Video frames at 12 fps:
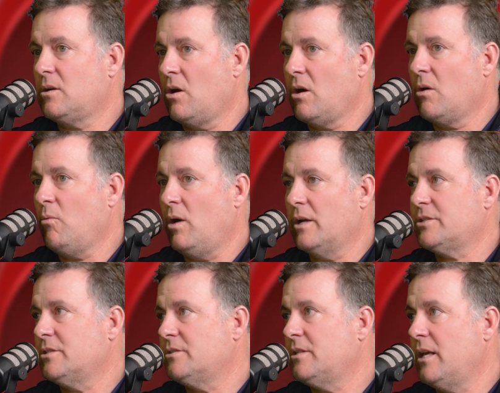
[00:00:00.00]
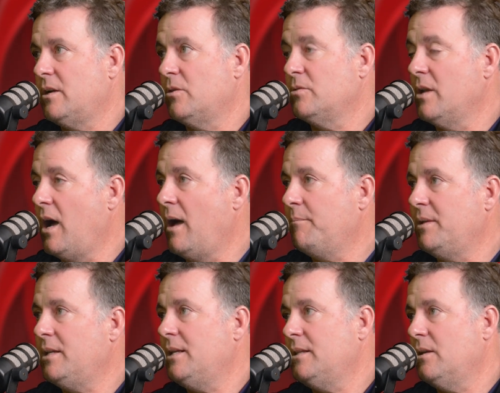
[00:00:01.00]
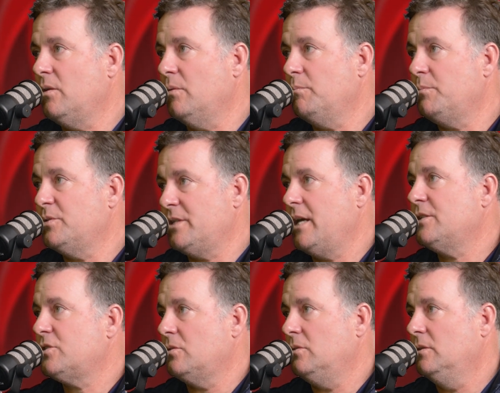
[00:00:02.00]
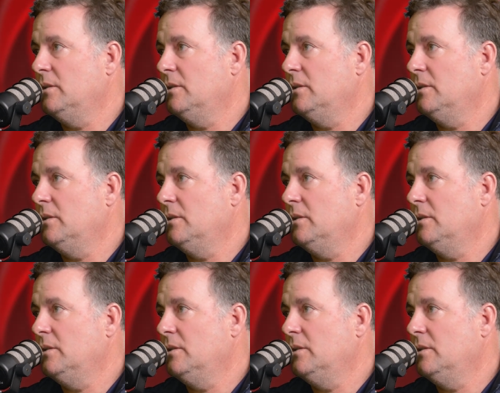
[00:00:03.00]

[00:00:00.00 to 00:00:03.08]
car washes that are not meeting their potential.